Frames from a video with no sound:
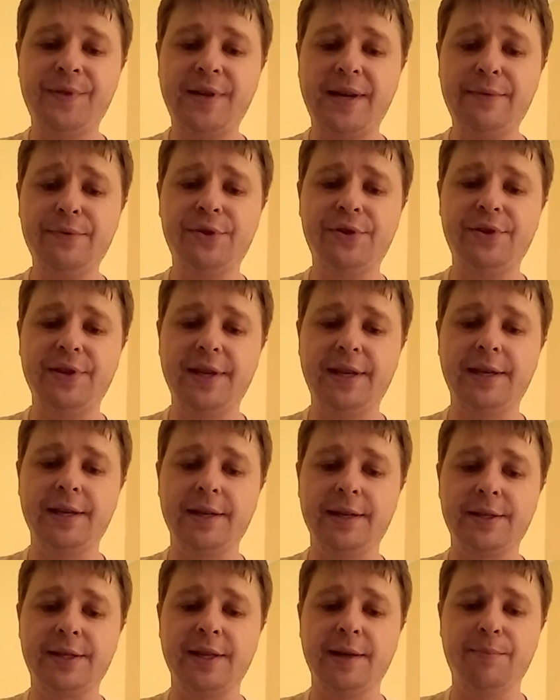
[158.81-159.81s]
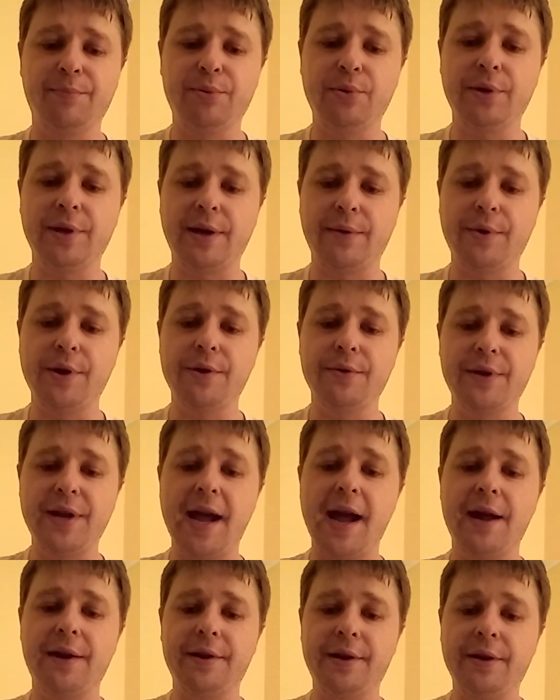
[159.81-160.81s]
I was thinking at some point, I wrote
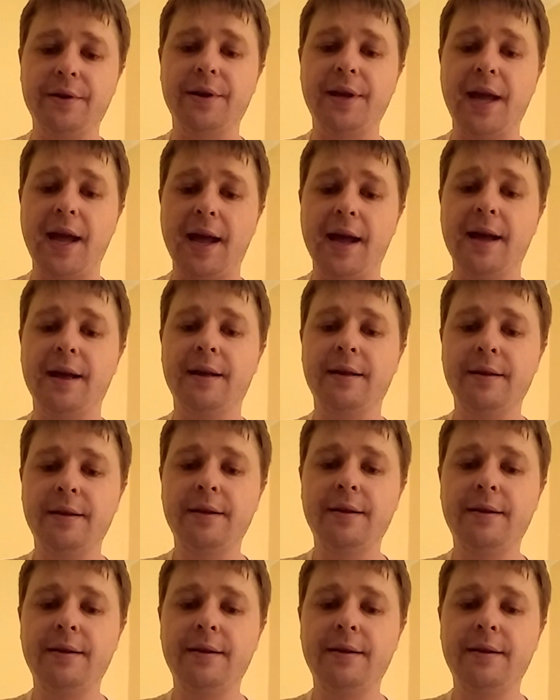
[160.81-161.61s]
down here, yeah,